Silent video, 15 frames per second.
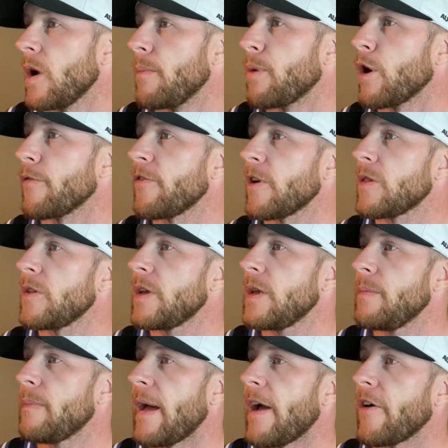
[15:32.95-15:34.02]
perfectly
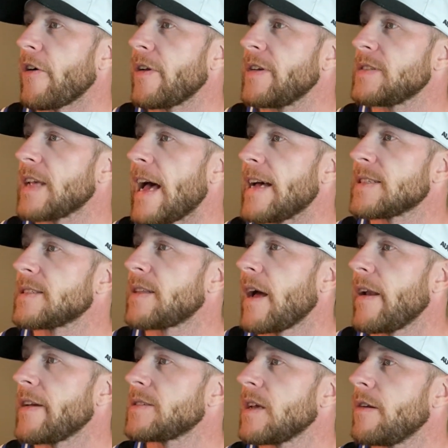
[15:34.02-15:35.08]
marries
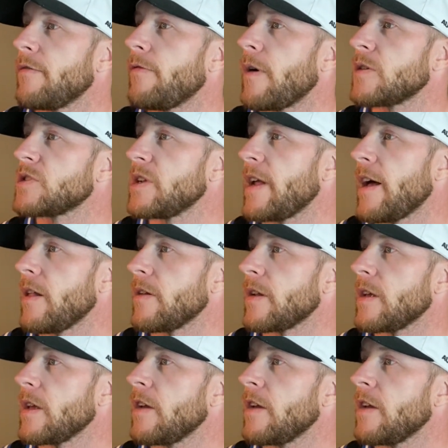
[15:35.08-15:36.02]
aesthetics and functionality.